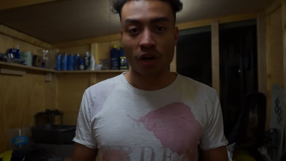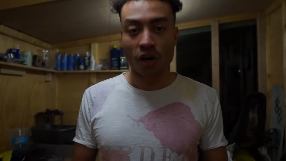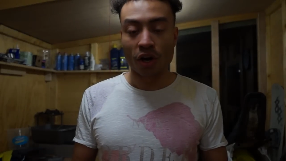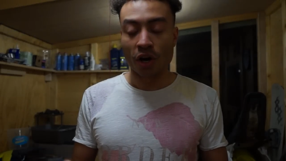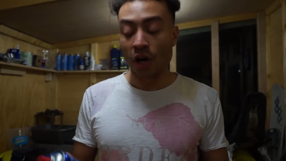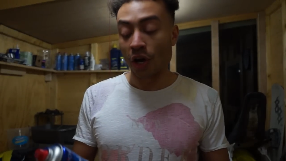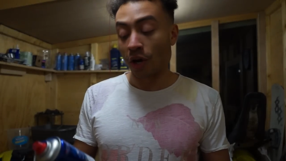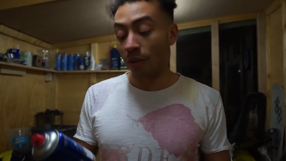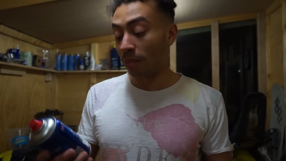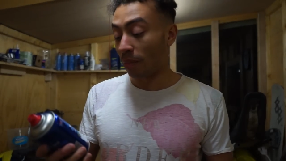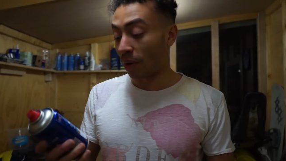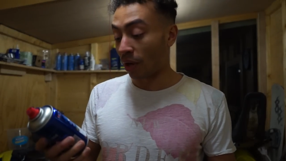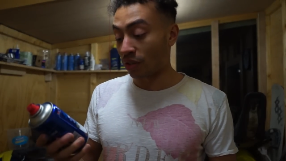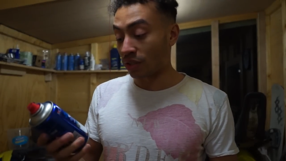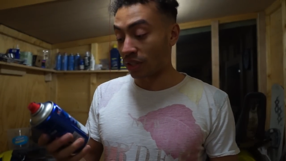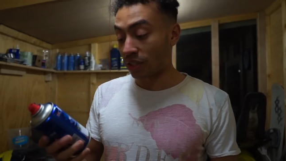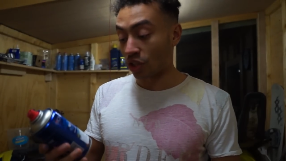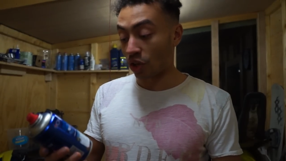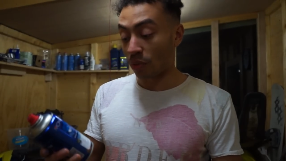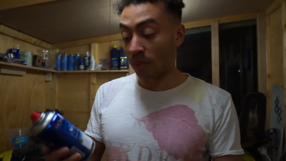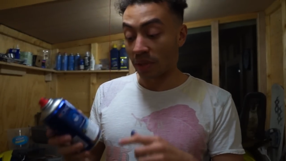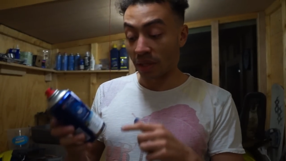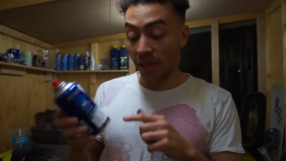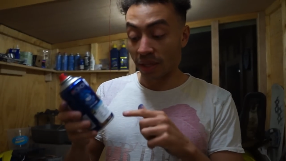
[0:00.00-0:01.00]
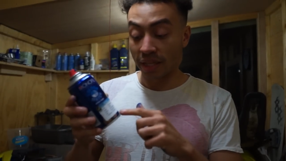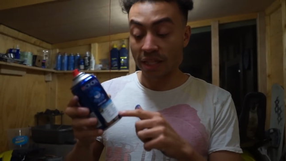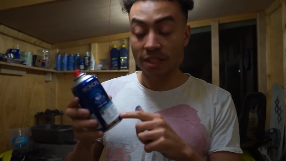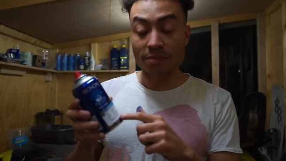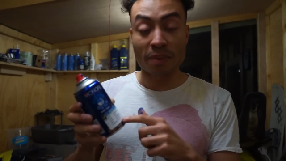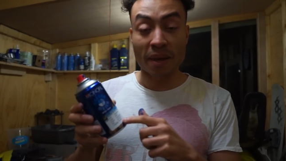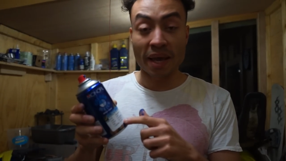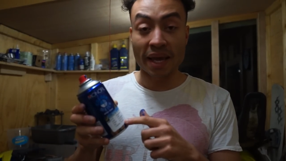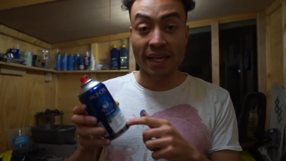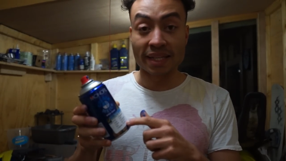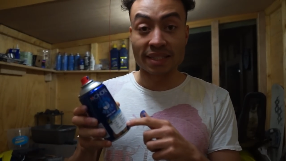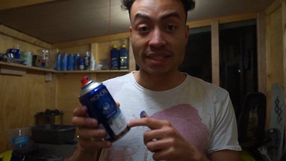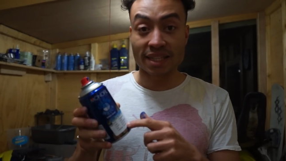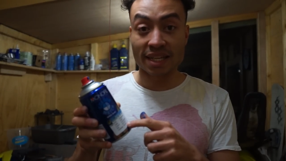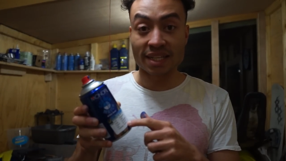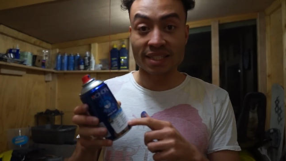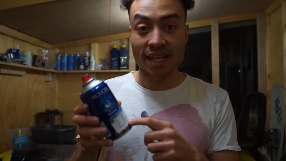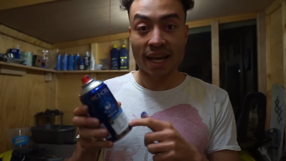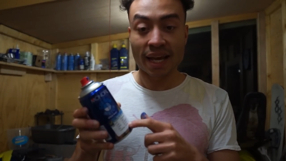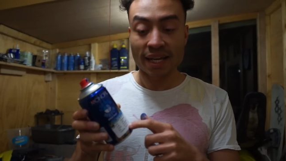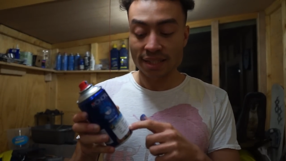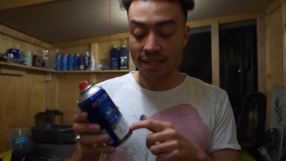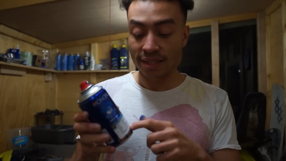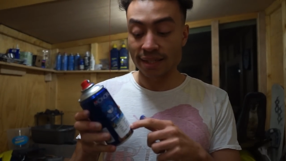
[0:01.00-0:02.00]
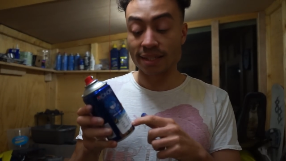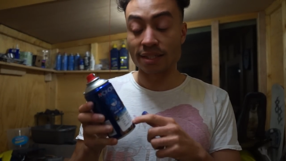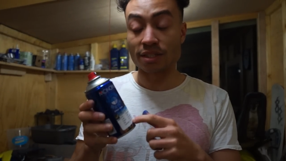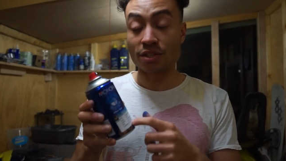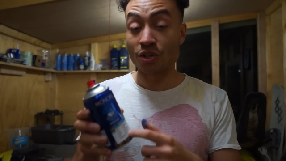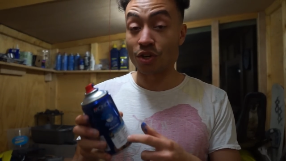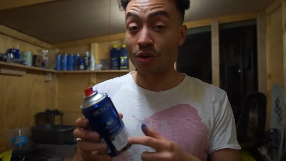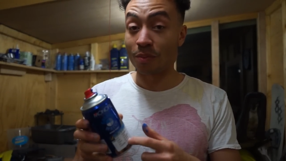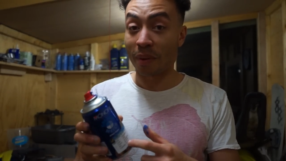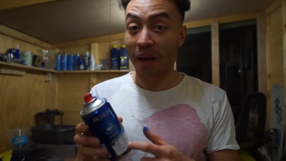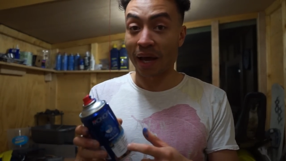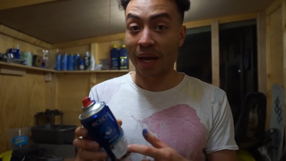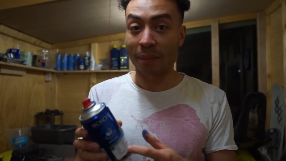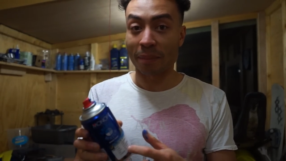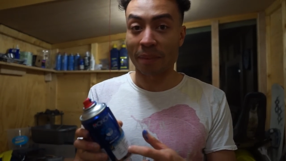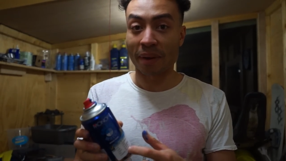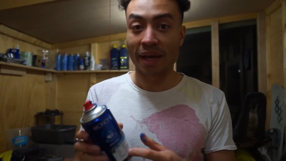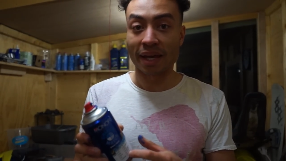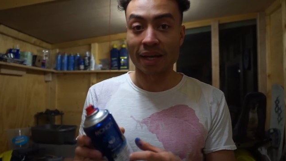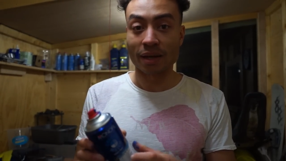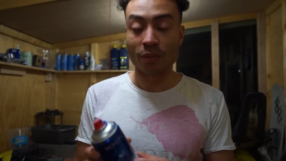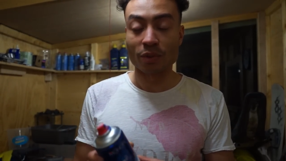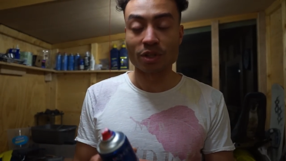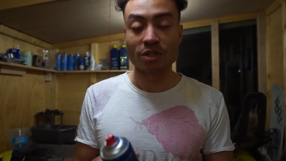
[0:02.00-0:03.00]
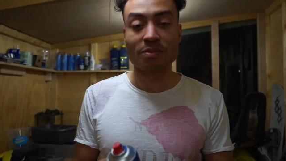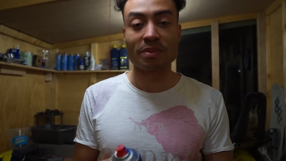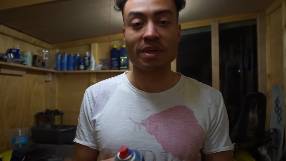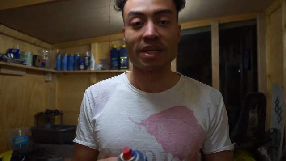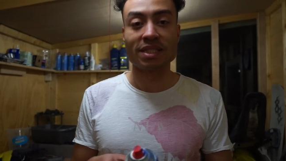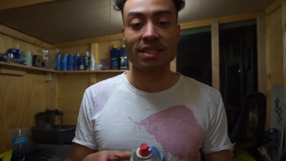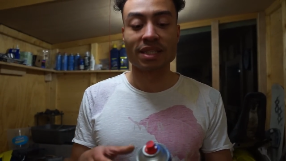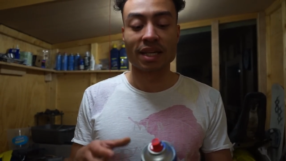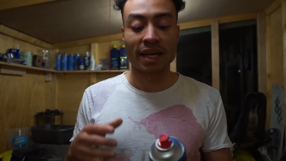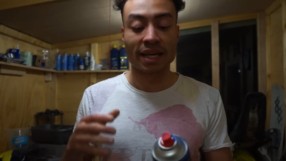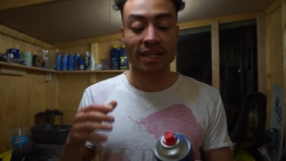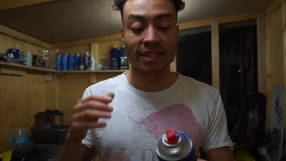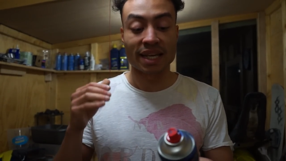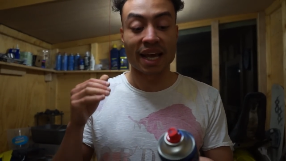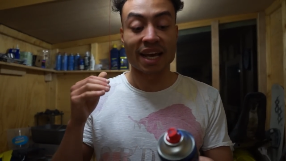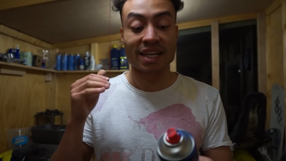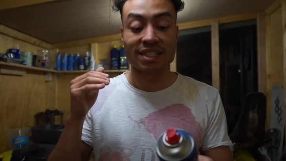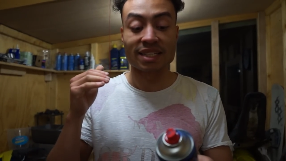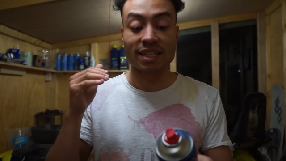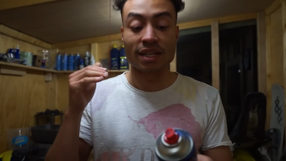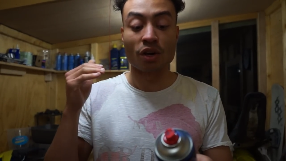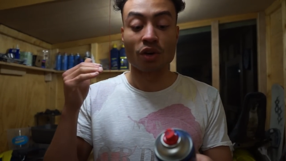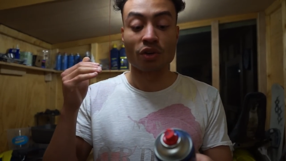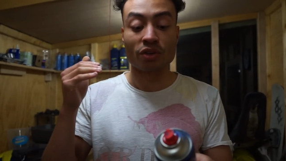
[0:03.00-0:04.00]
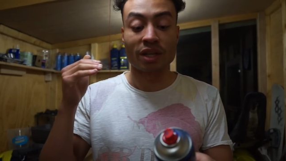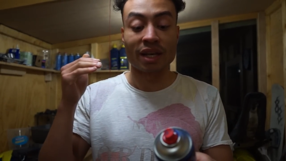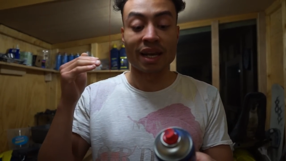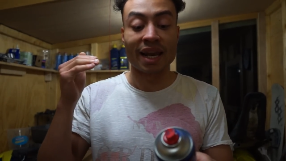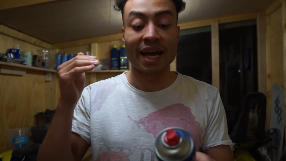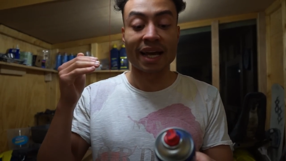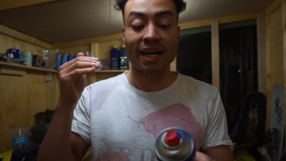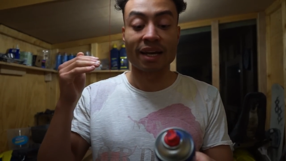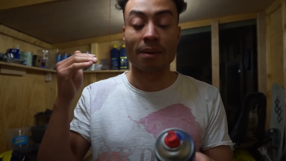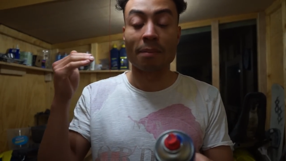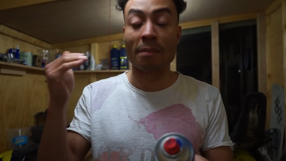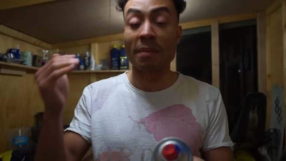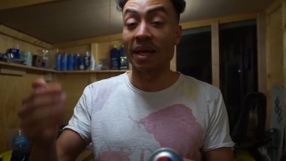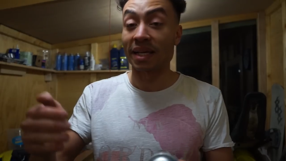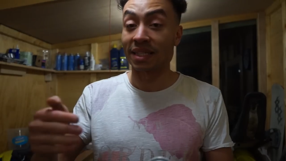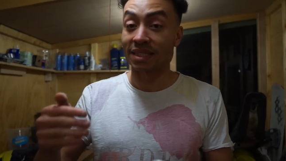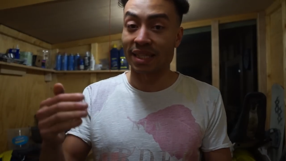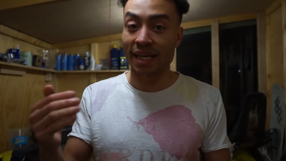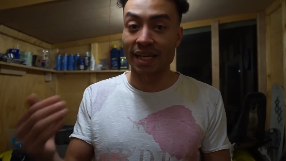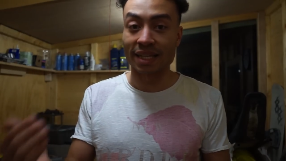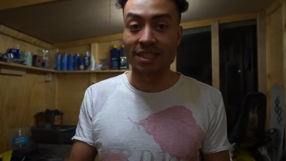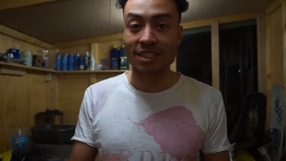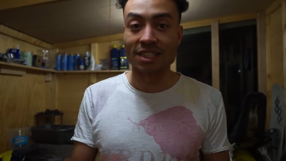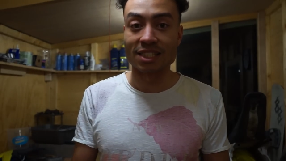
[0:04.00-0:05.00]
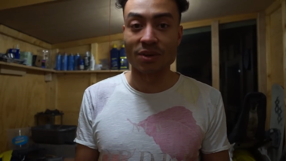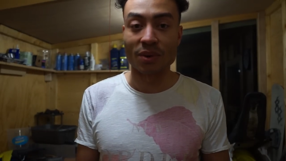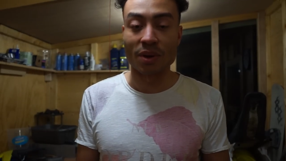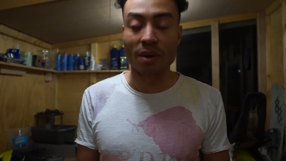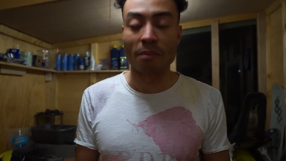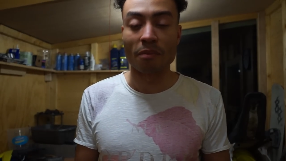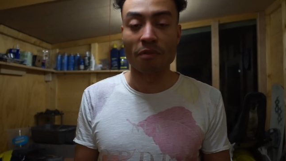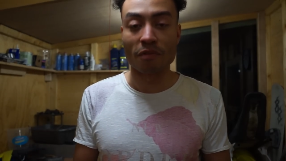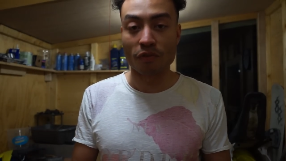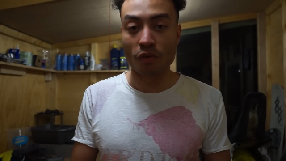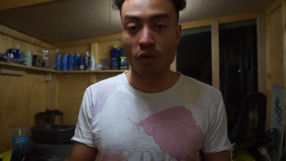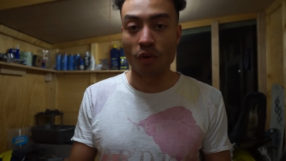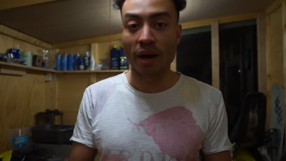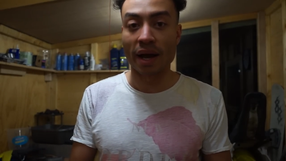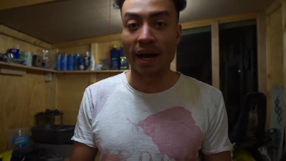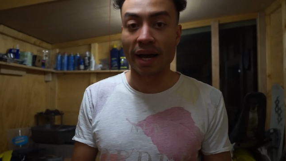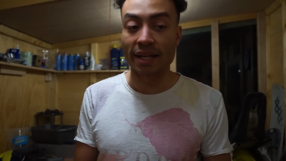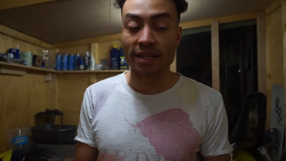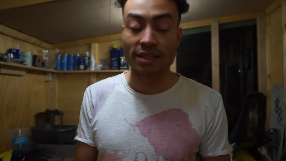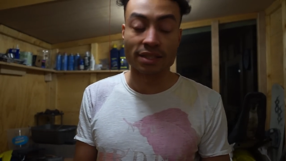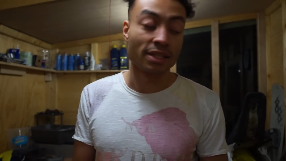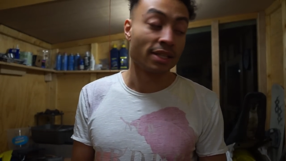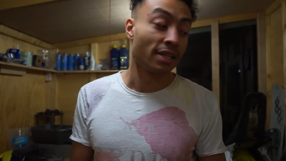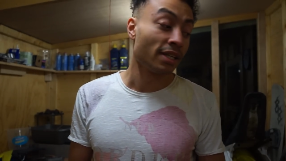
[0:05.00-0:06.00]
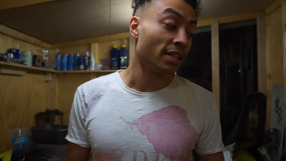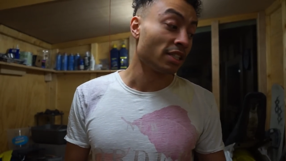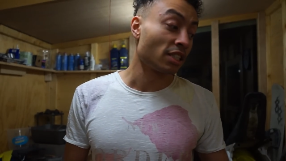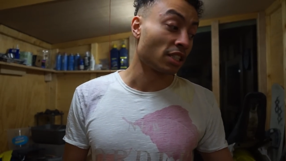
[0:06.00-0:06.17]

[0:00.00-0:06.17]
got home because he told me that this paint is actually 2-pack paint, which means that it's actually got the lacquer mixed into it beforehand.